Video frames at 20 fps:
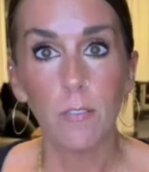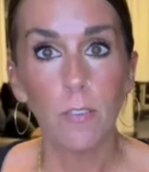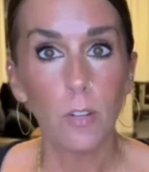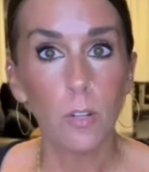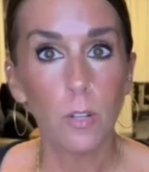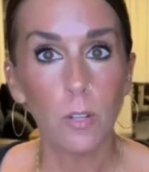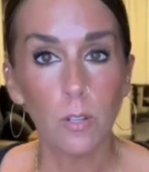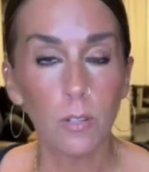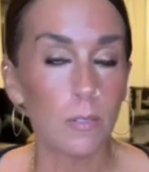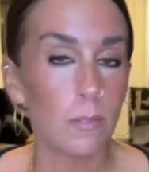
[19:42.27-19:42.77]

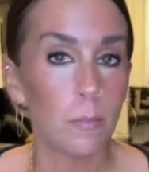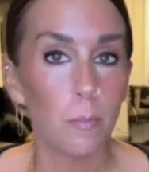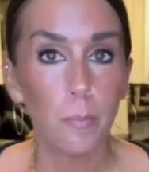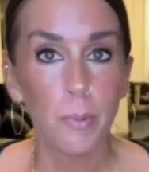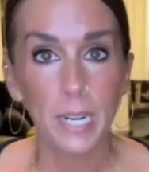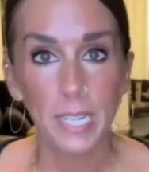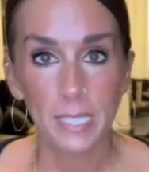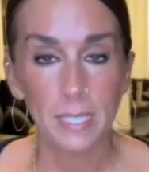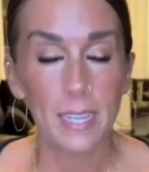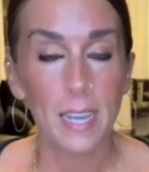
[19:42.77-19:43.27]
Full
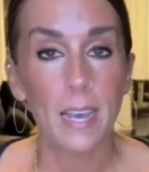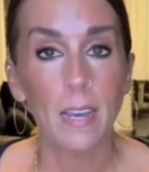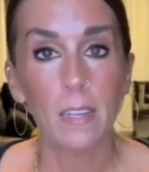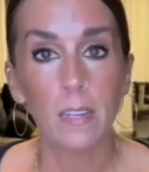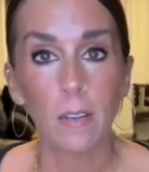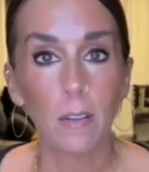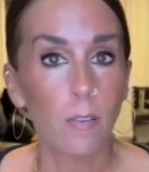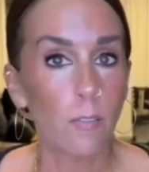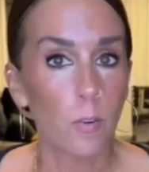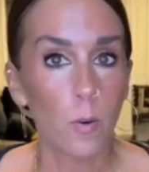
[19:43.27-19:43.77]

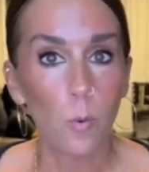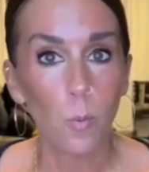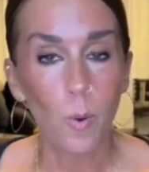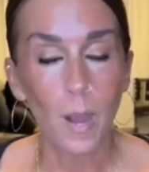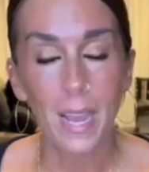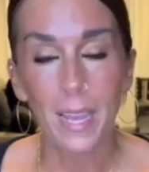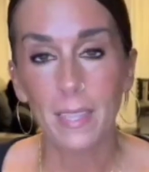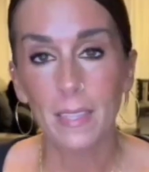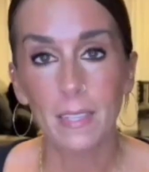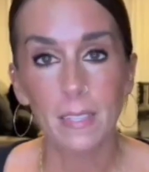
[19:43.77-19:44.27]
breakdown of
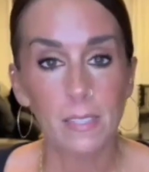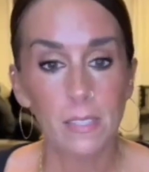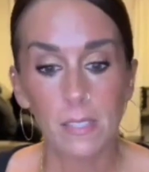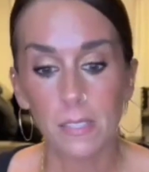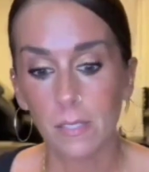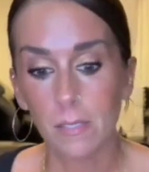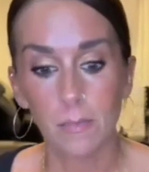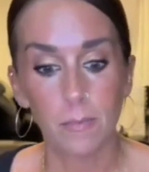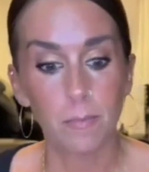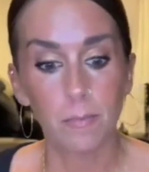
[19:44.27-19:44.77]
why
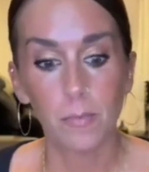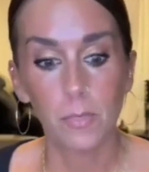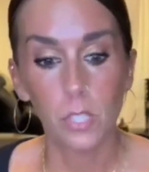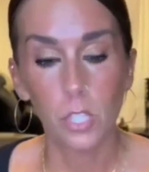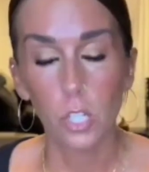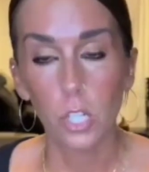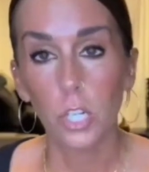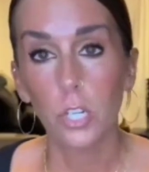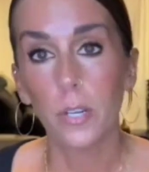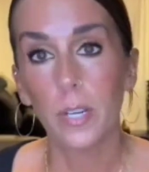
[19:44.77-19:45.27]
this
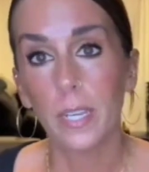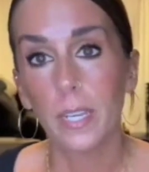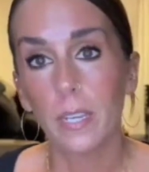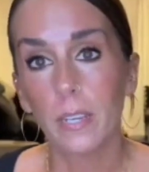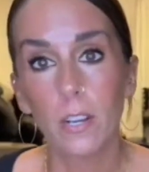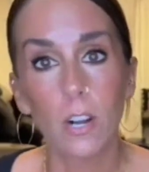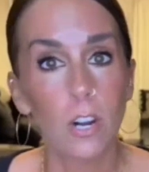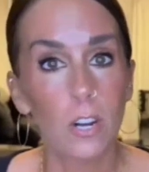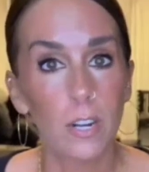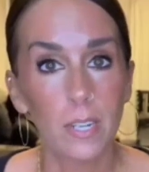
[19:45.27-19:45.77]

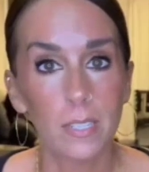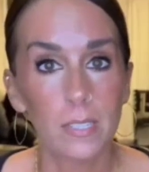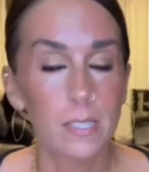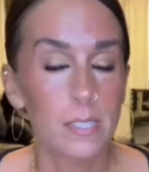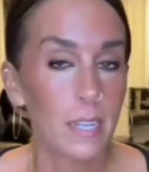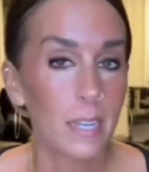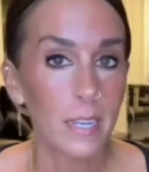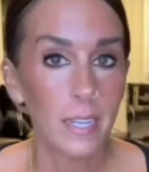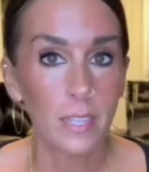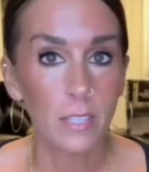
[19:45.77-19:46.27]
security guard is
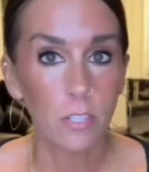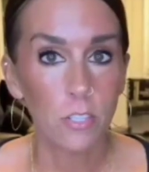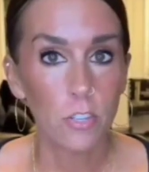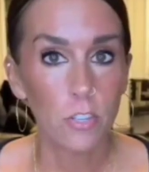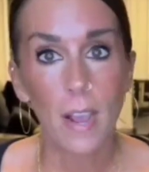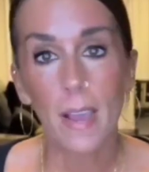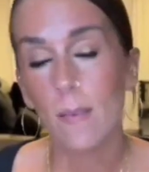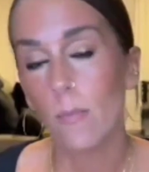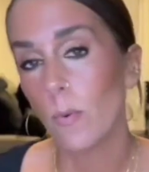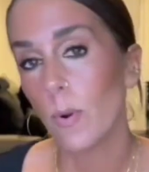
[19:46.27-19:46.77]
sitting in their
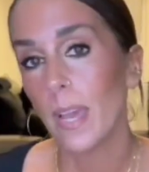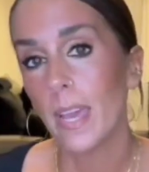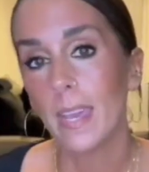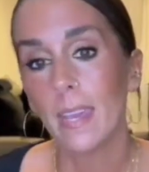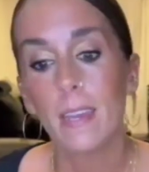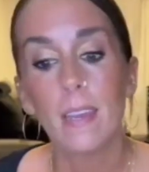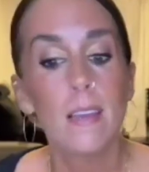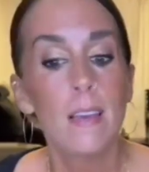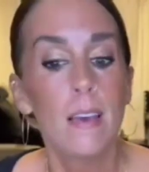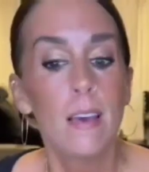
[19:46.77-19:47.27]

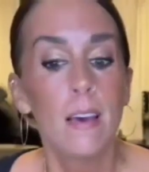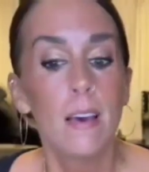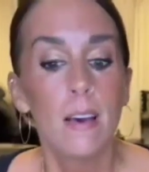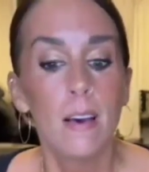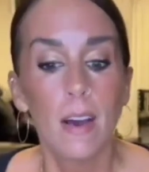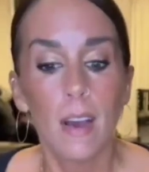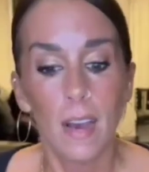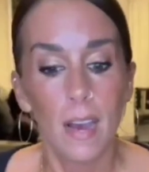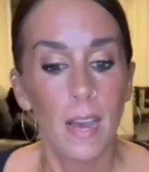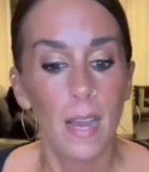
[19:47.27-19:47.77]
driveway,
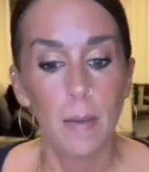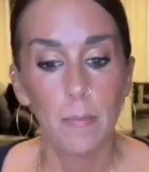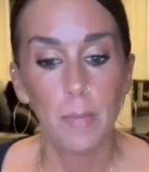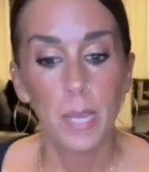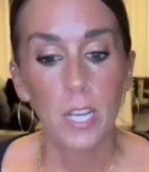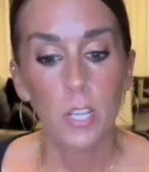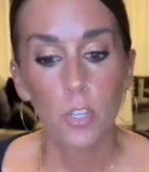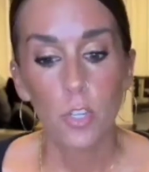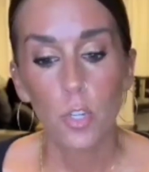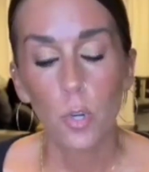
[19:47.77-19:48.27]
I'm
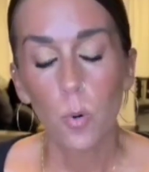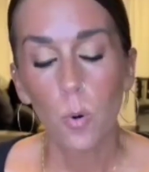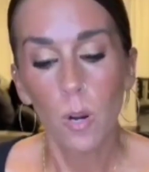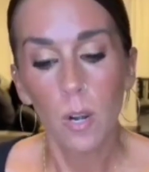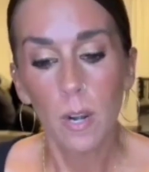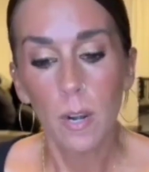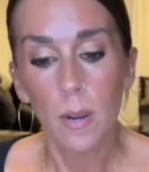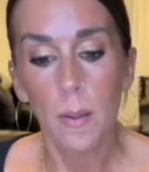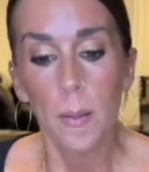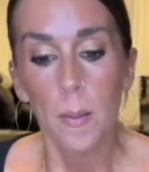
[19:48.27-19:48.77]
not
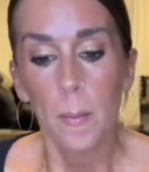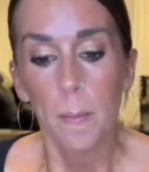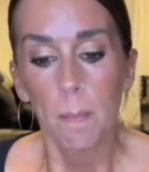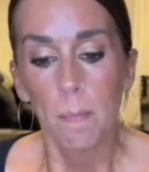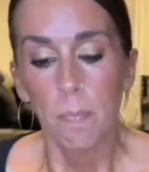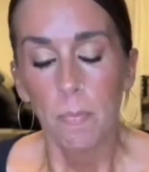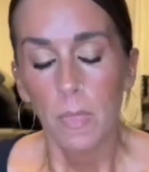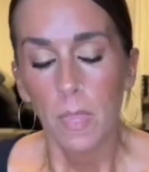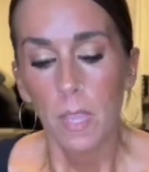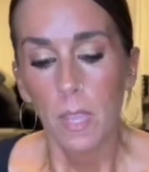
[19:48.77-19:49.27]
sure.
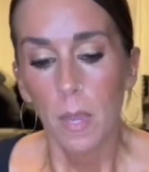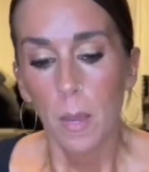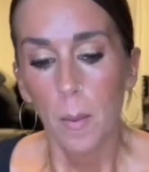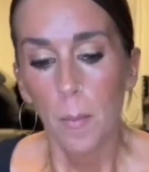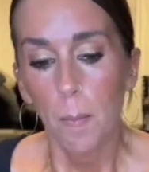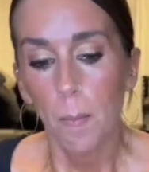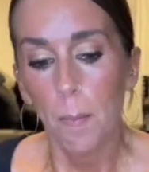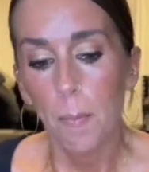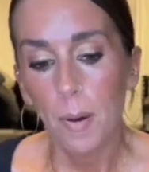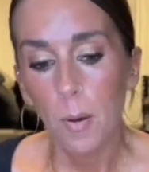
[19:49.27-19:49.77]

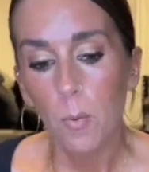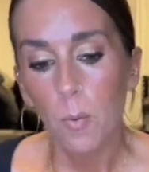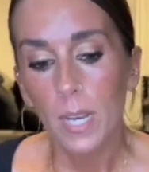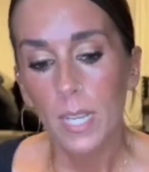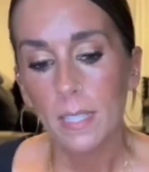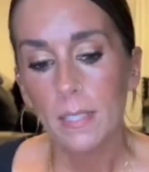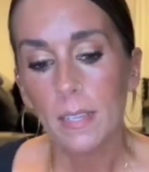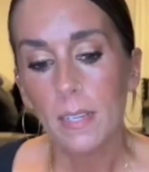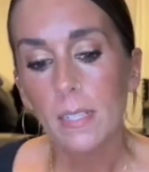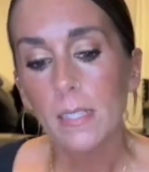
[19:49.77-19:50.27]
But
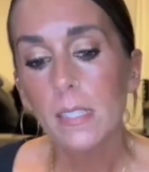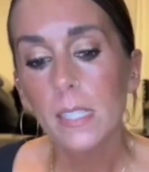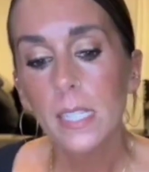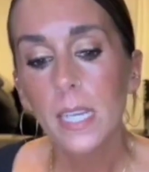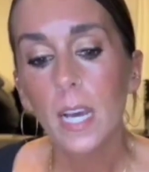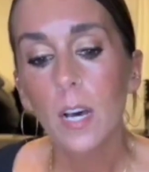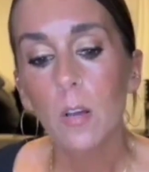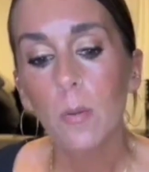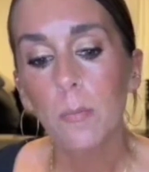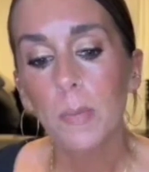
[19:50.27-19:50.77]
what it does
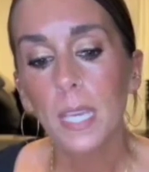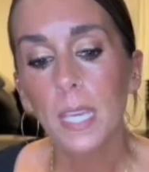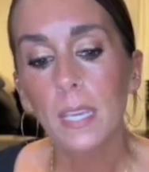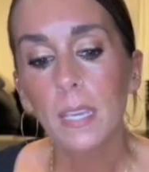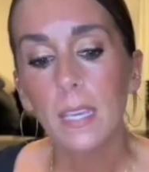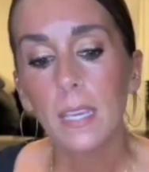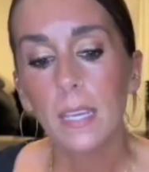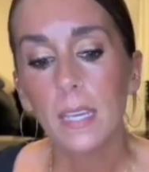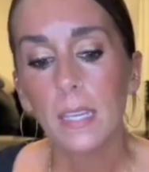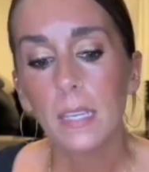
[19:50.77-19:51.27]
tell
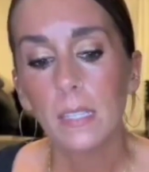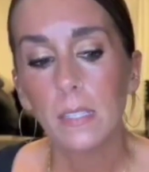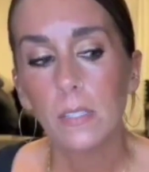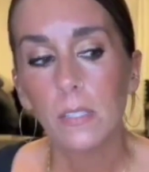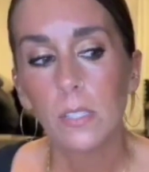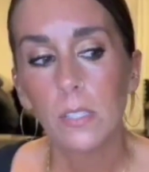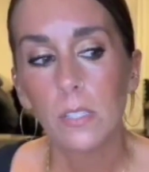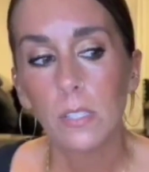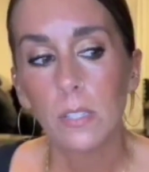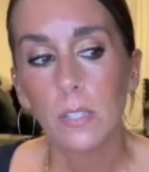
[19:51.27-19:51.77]
me
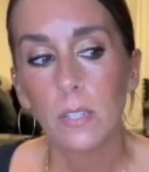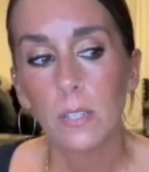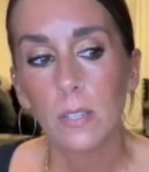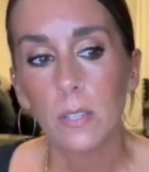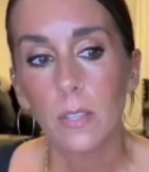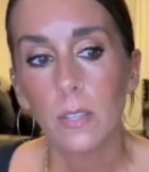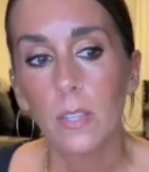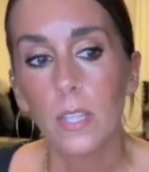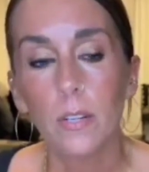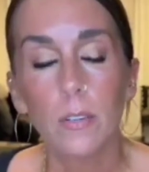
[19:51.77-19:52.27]
is
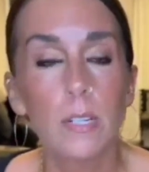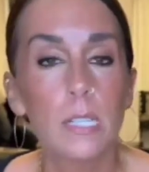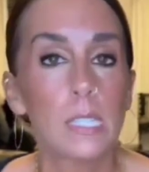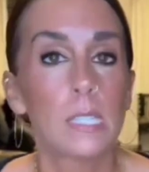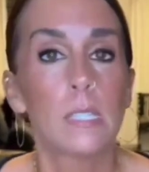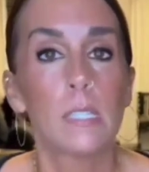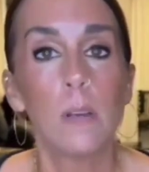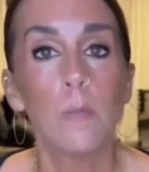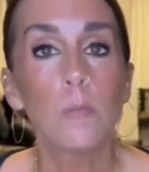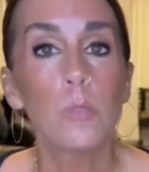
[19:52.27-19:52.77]
there is
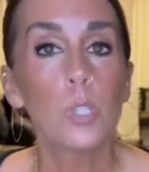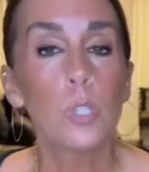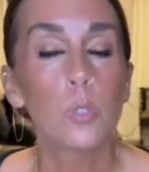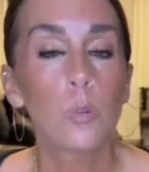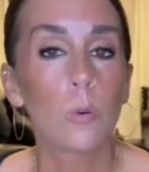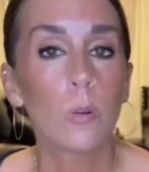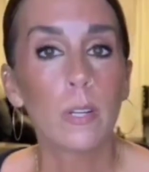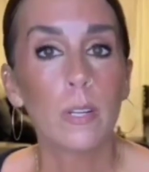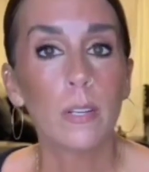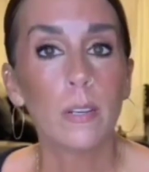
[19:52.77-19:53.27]
some
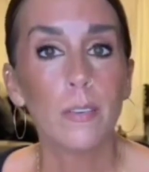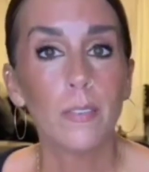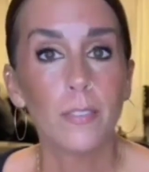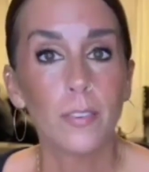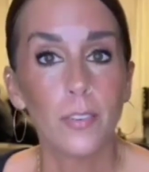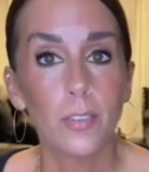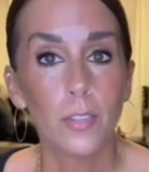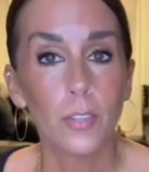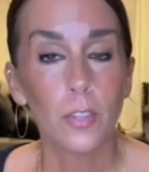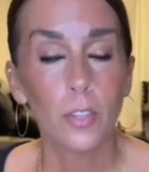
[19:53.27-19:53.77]
sort
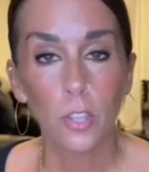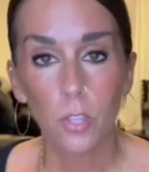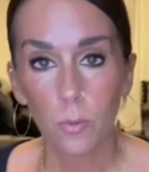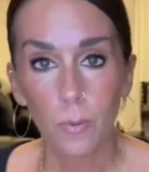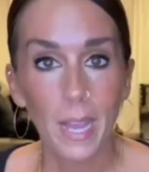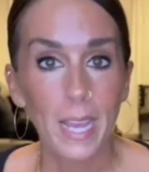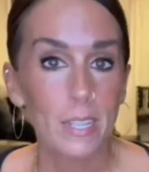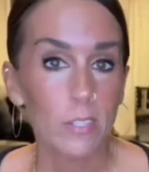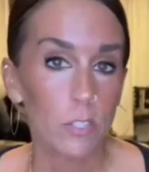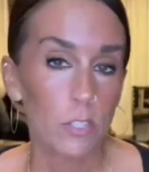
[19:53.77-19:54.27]
of
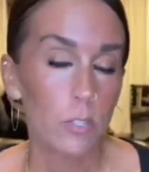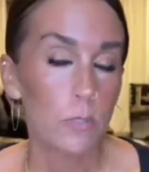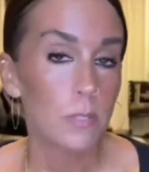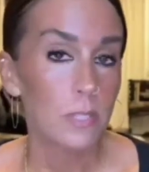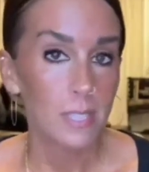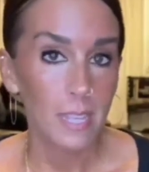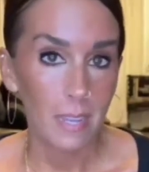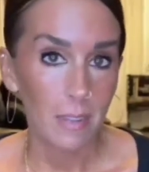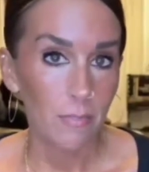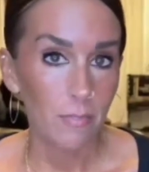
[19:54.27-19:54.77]
threat to
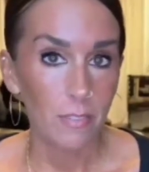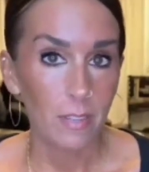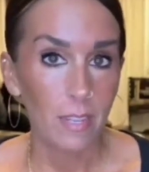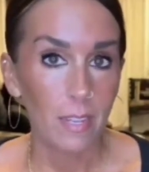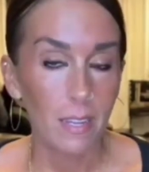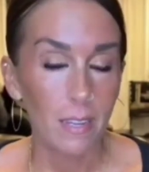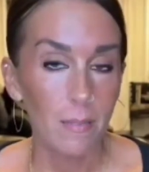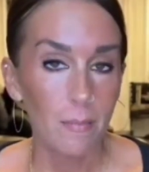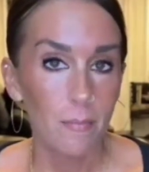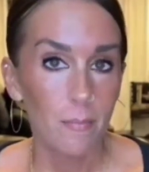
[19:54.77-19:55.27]

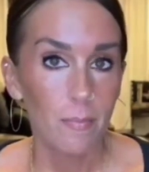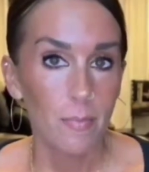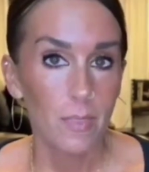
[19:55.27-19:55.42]
safety.